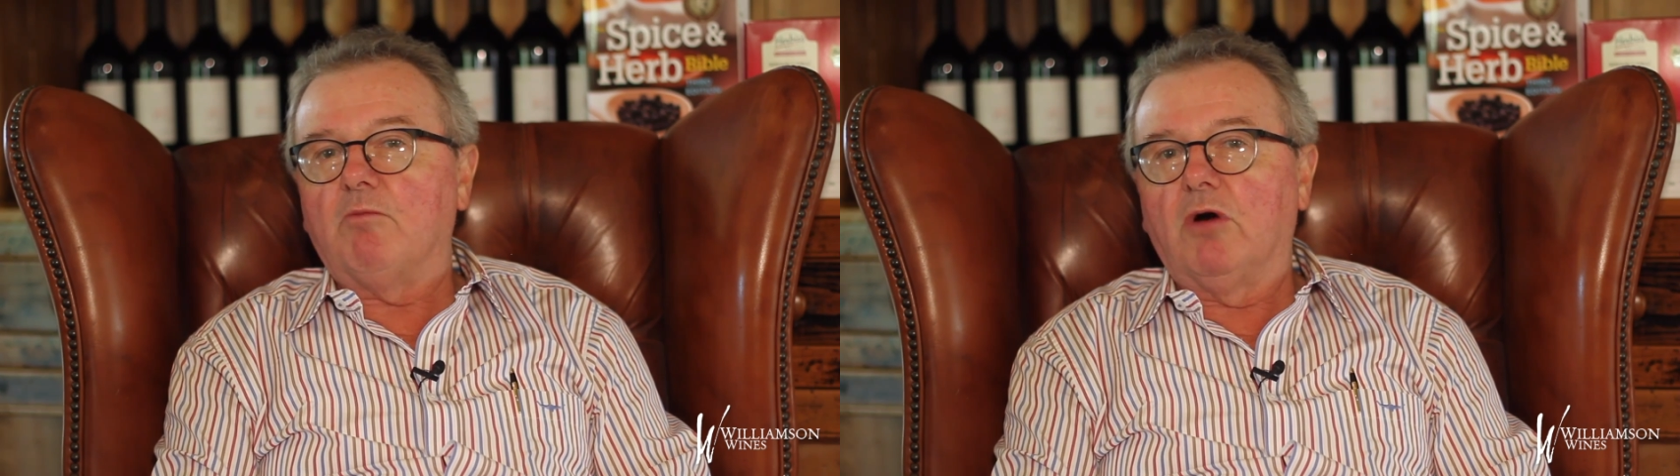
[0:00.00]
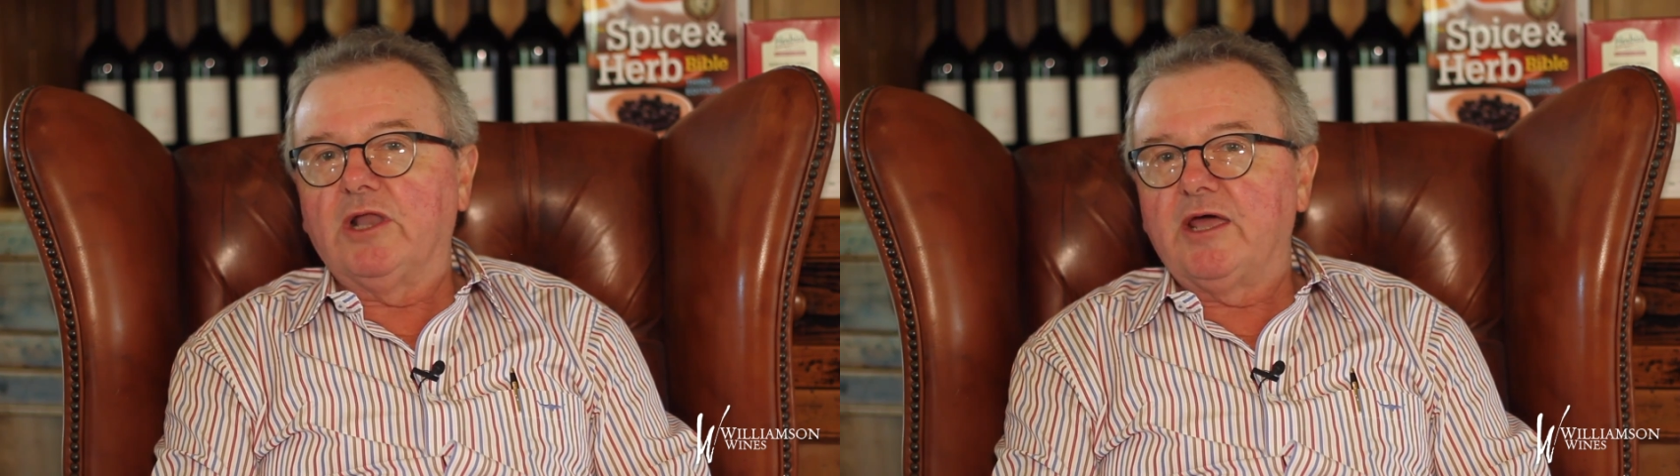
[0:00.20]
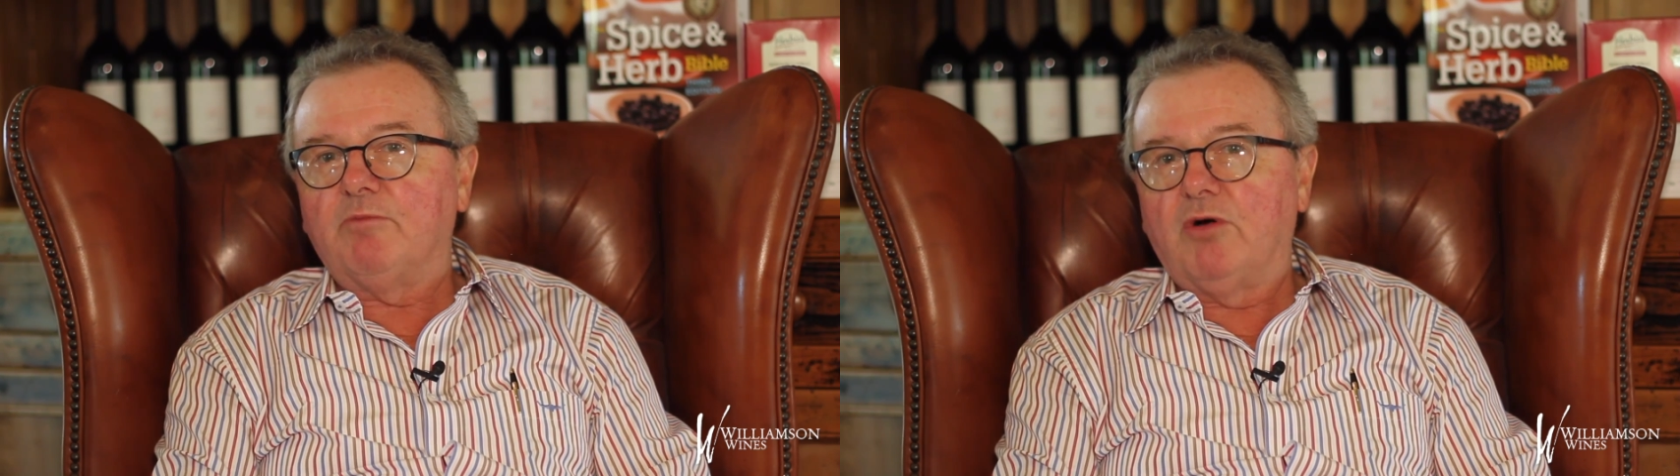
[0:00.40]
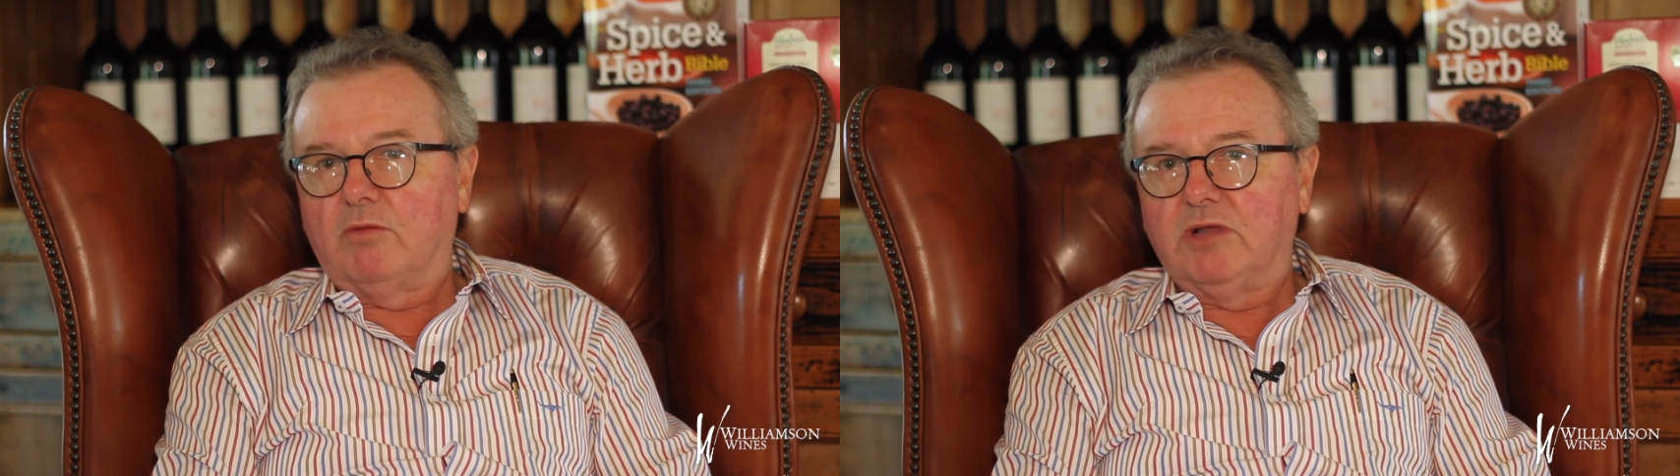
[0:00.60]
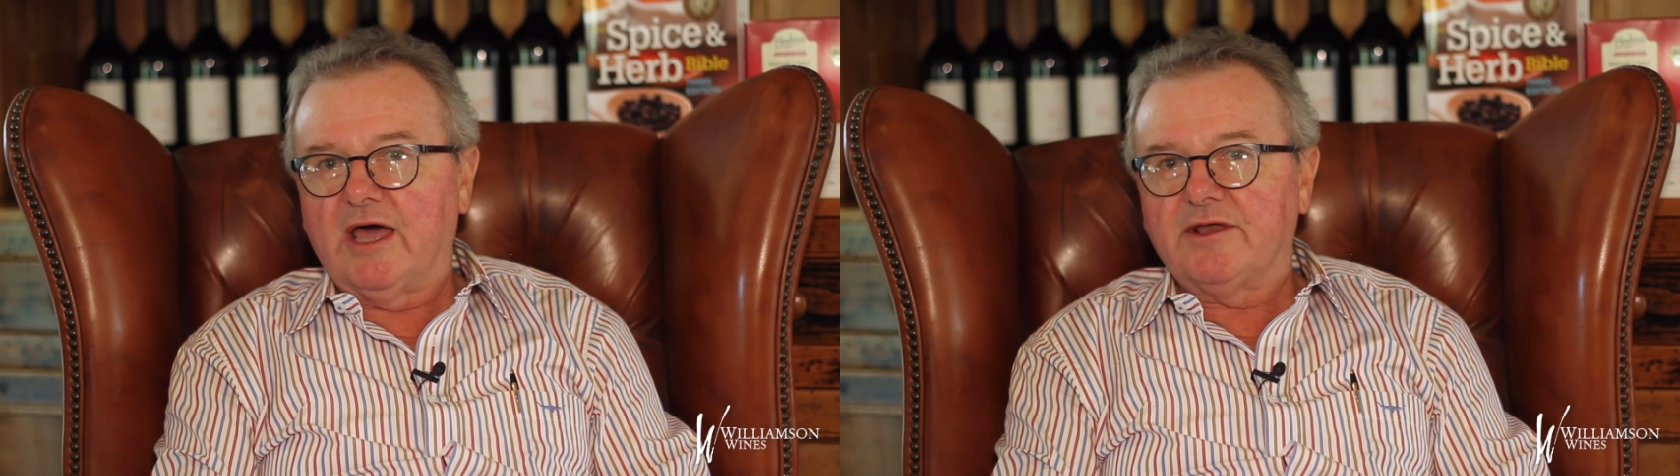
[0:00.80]
a mole
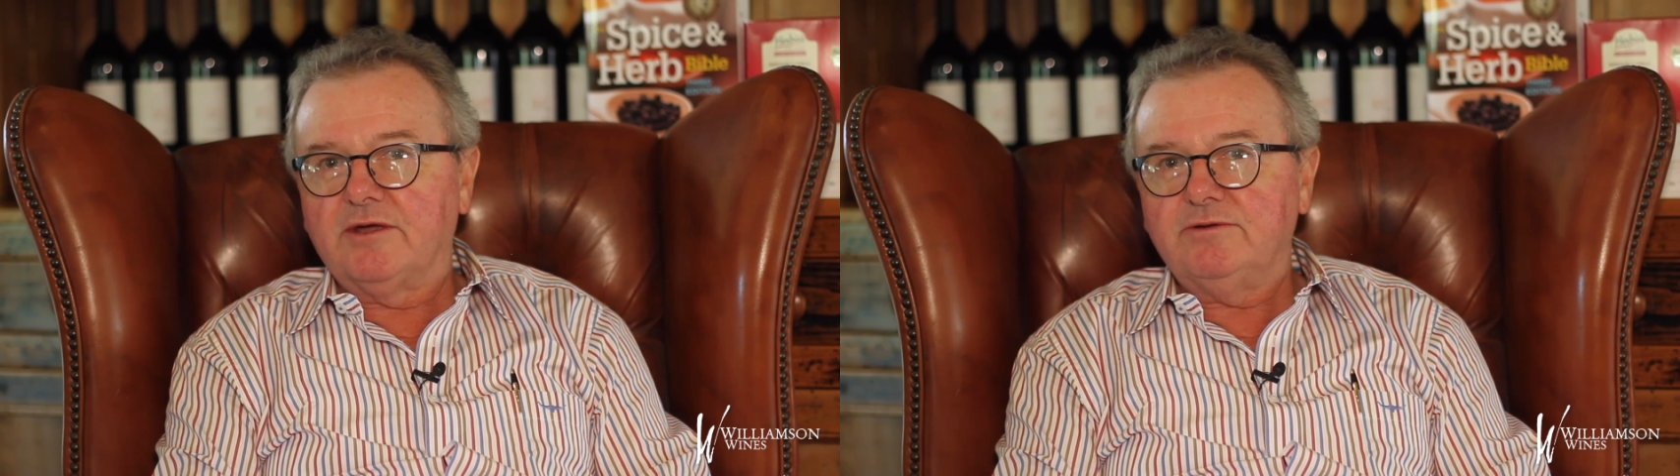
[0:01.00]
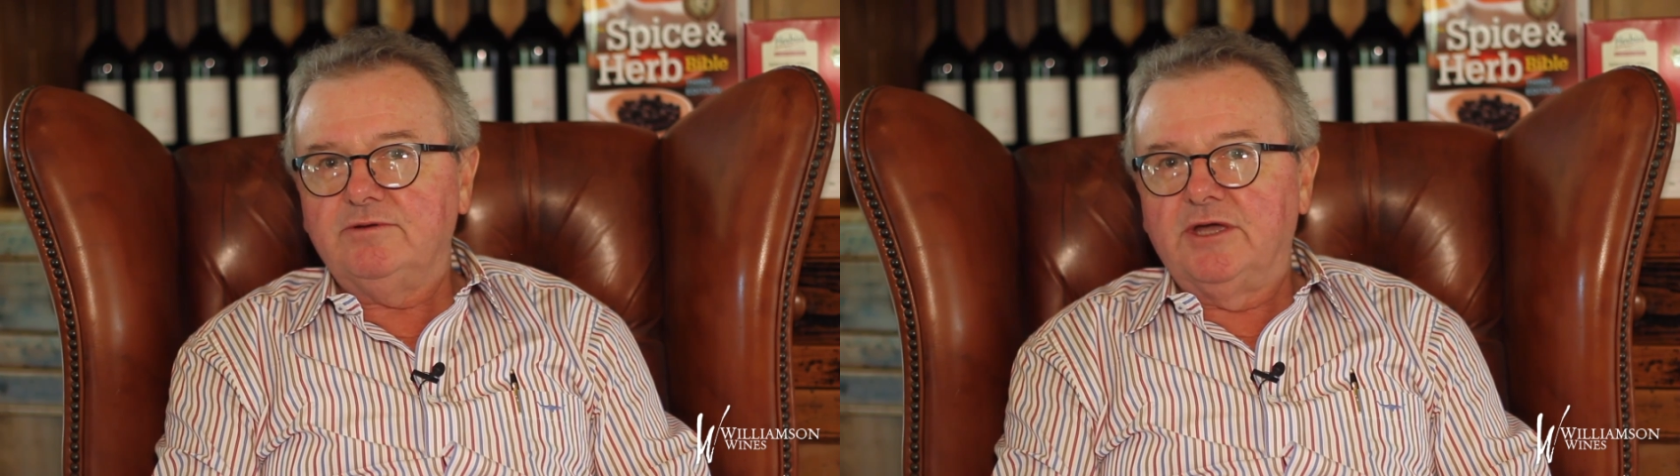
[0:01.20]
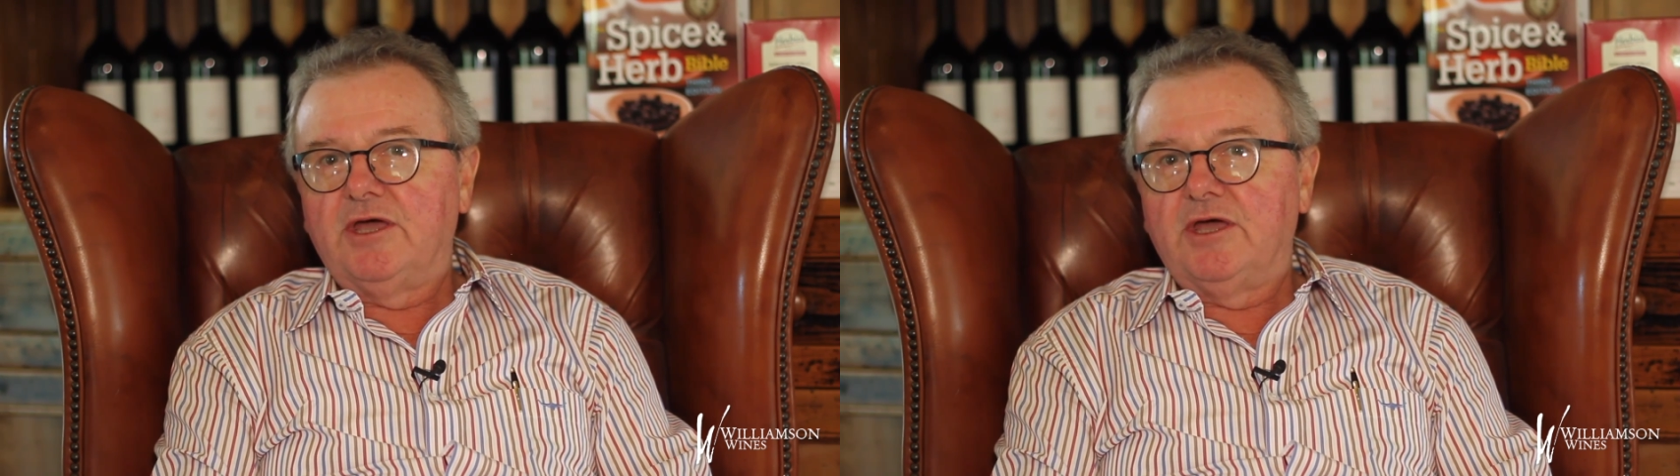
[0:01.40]
poblano,